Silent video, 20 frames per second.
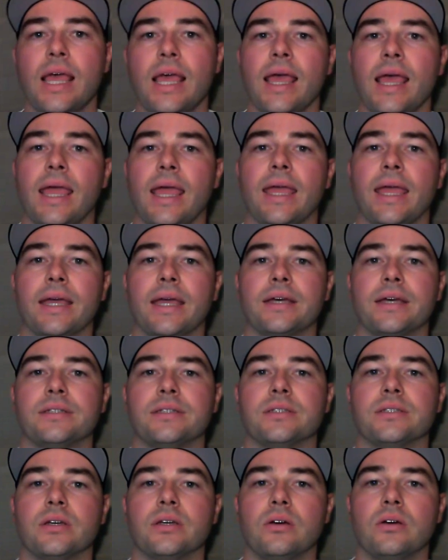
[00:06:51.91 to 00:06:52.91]

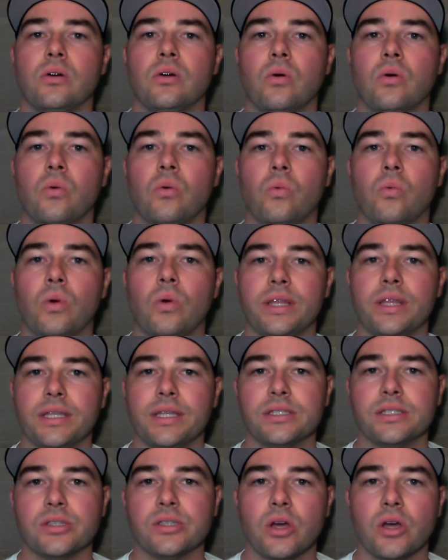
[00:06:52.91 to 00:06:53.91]
And when
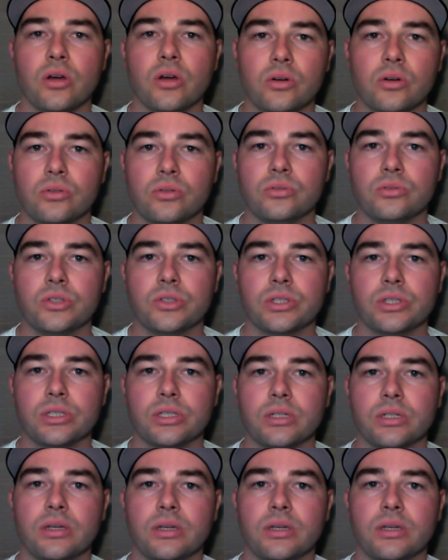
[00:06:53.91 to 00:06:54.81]
this hose